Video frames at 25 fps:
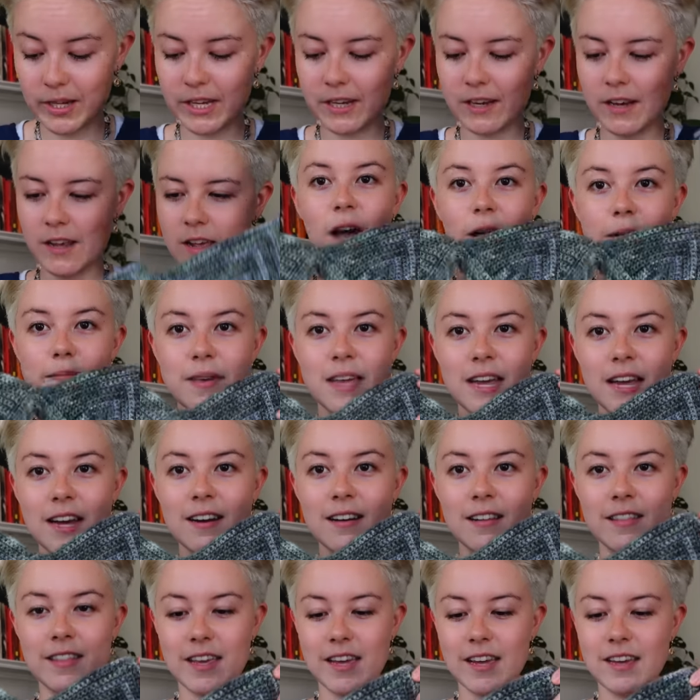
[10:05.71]
it. I
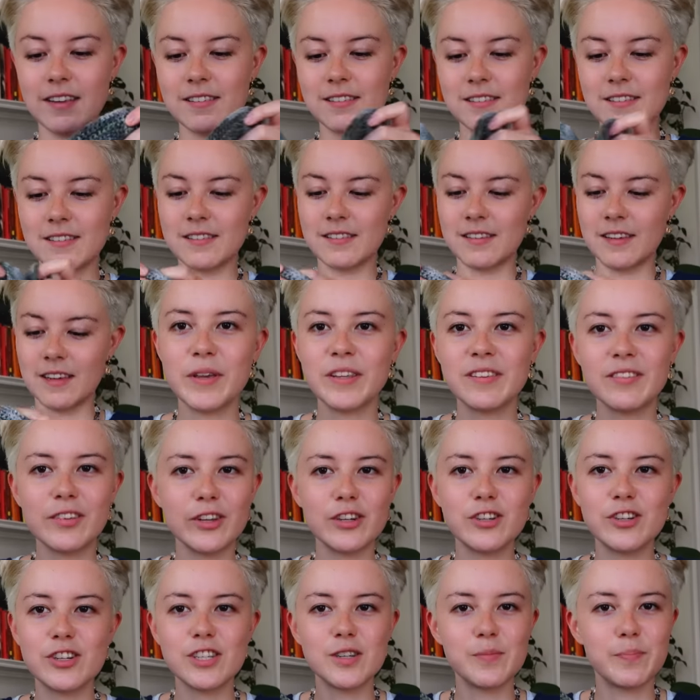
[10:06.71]
made this, basically
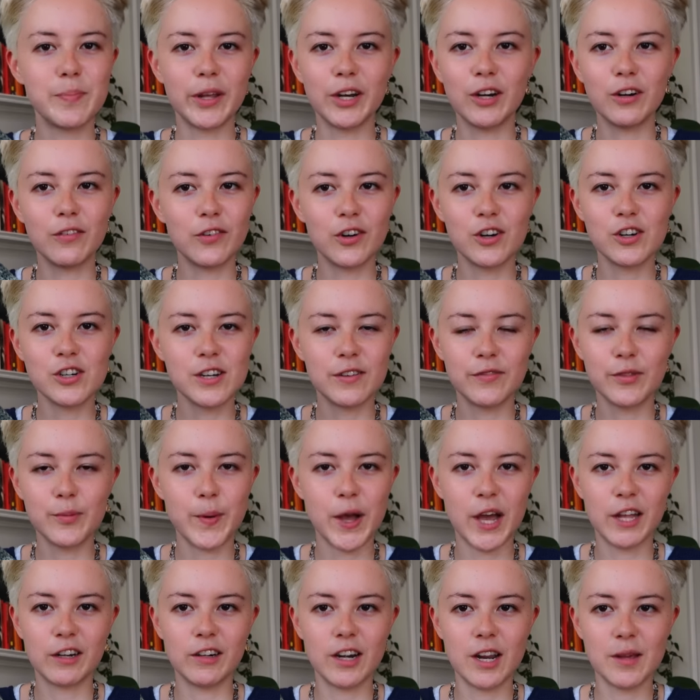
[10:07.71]
it's just a better version of the
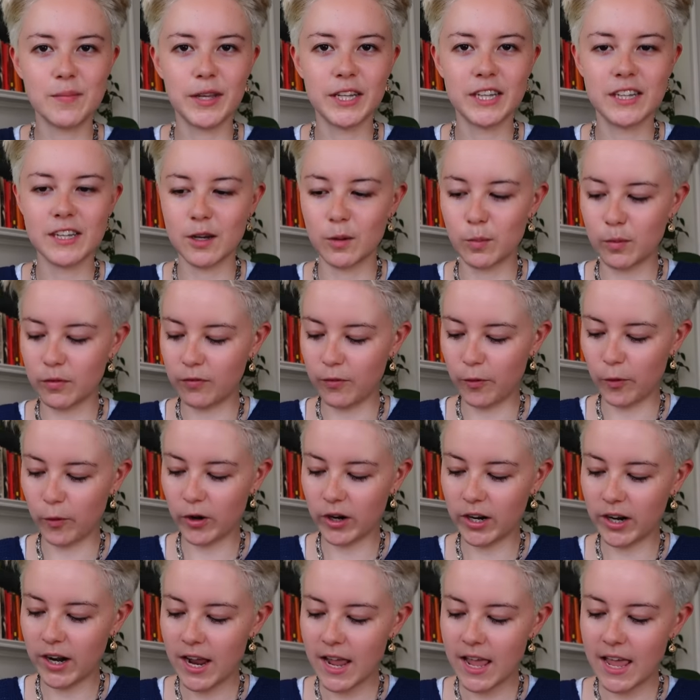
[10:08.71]
pattern I made the year
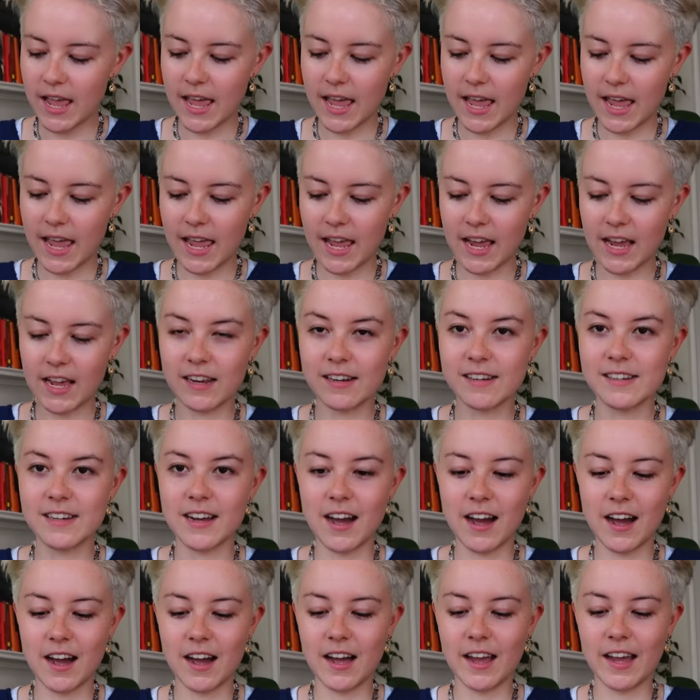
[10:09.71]
before, and
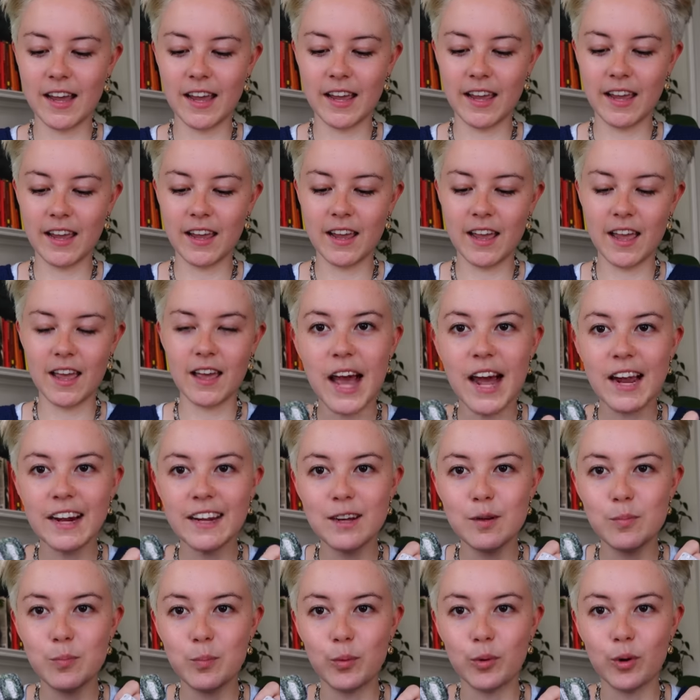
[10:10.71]
I
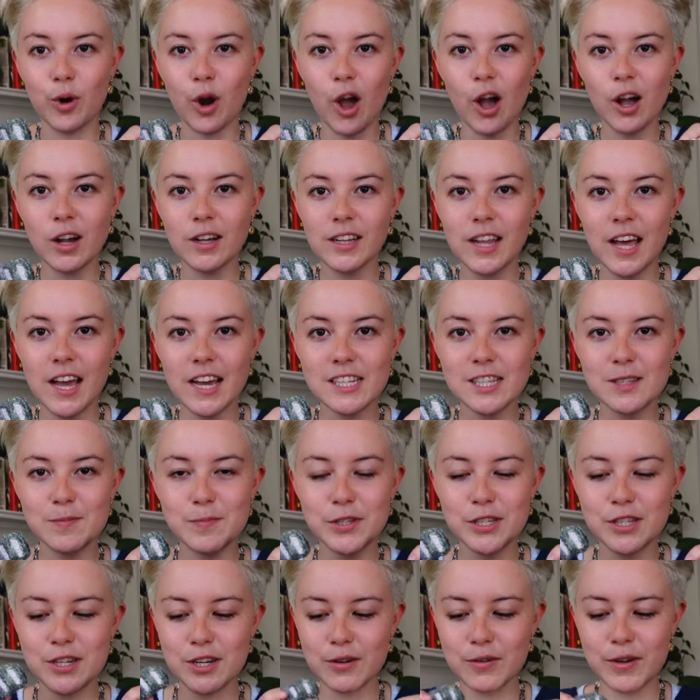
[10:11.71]
added bra
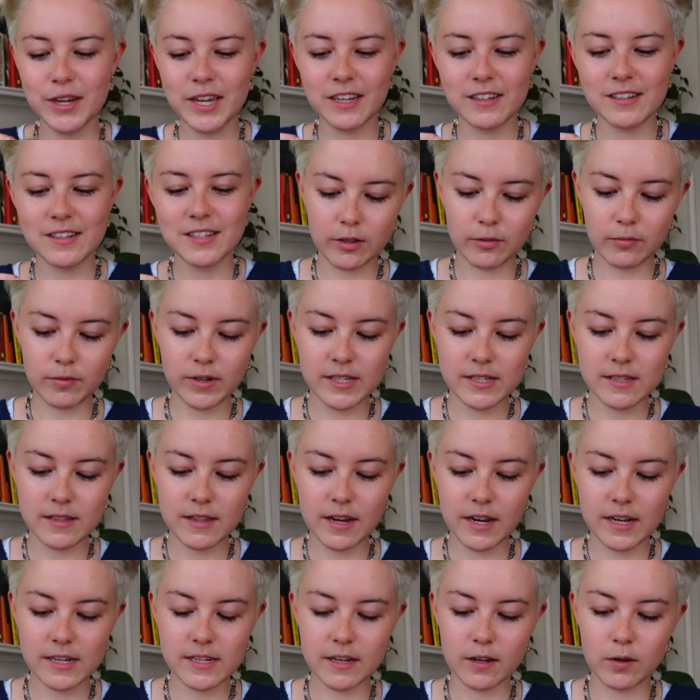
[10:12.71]
clasps to it. The reason
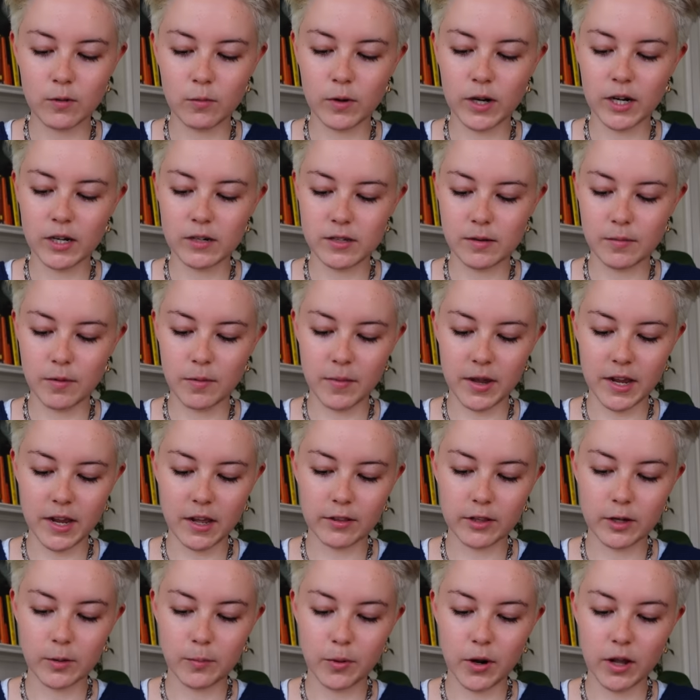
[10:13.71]
that I didn't wear some of my
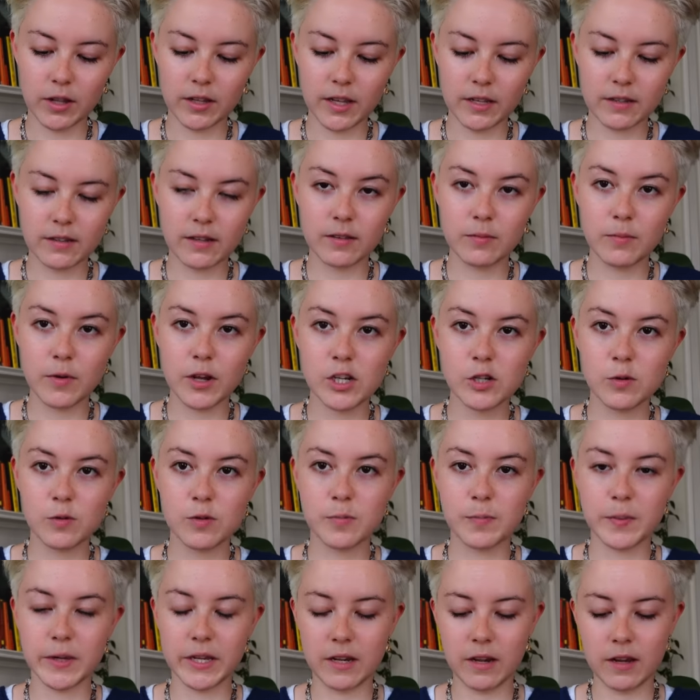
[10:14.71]
other bralettes as much was
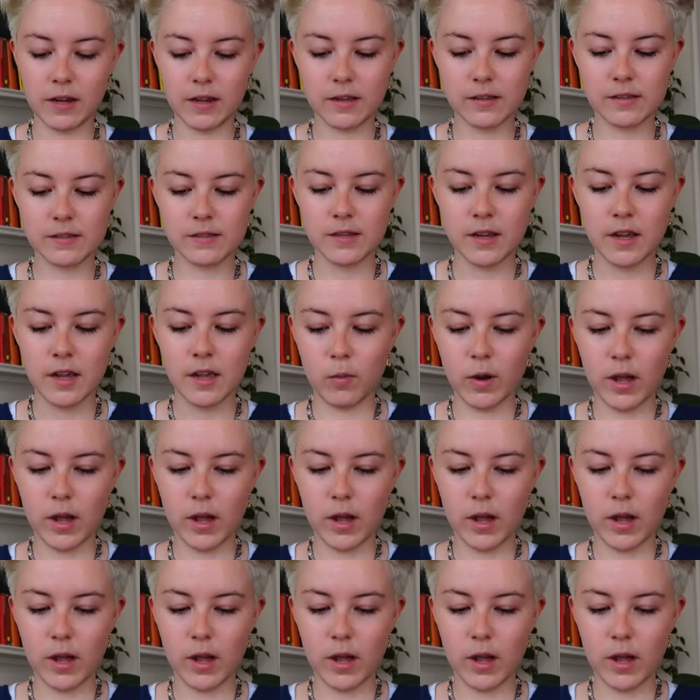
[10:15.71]
because